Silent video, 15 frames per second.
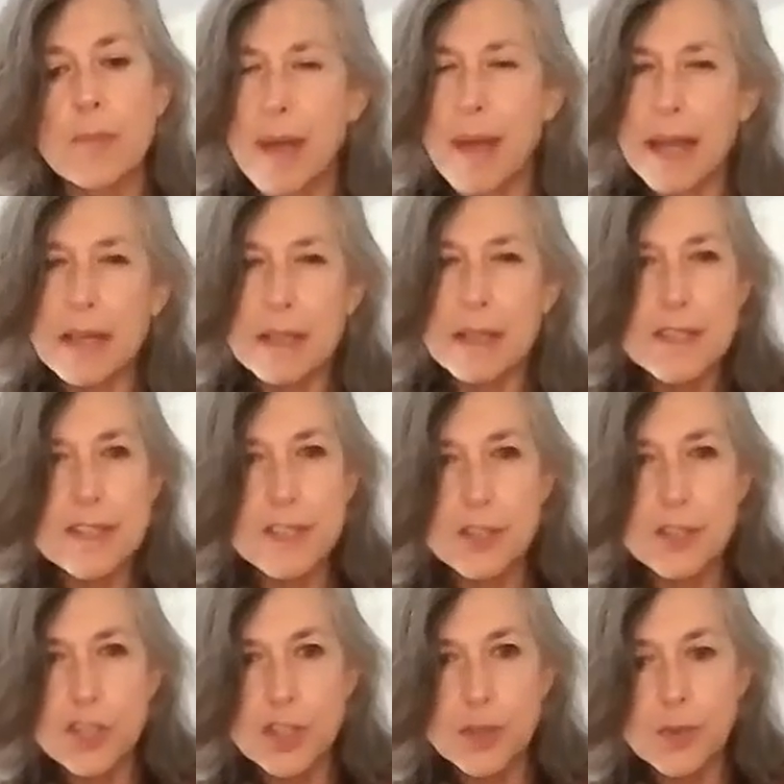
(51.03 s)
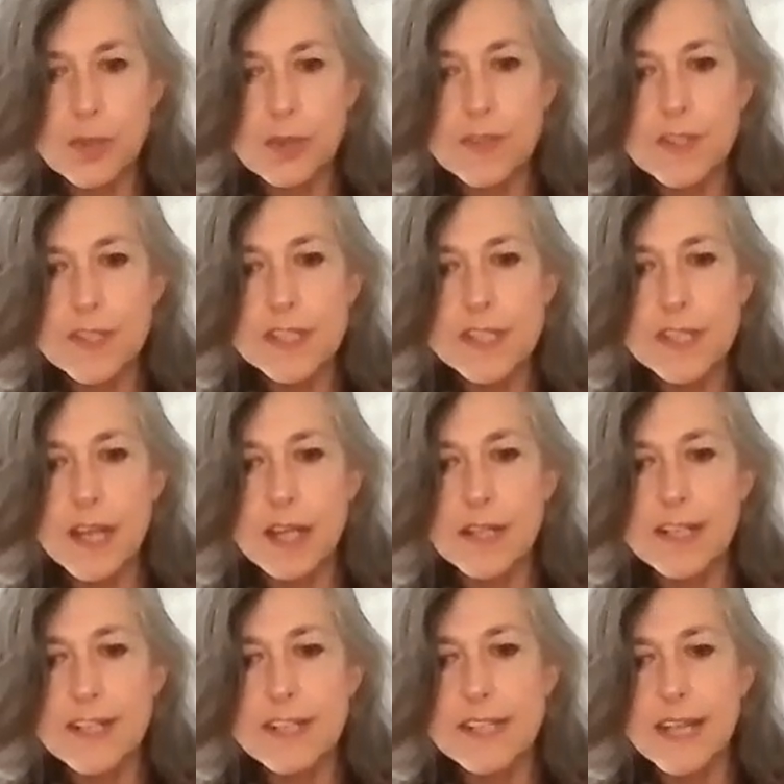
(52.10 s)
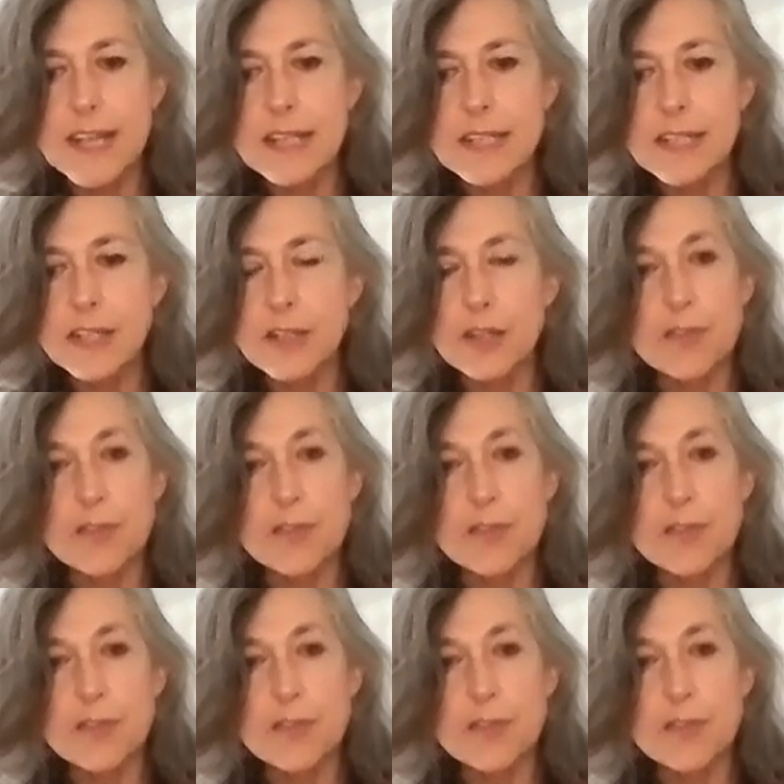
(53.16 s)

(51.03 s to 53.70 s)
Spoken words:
balanced and nuanced understanding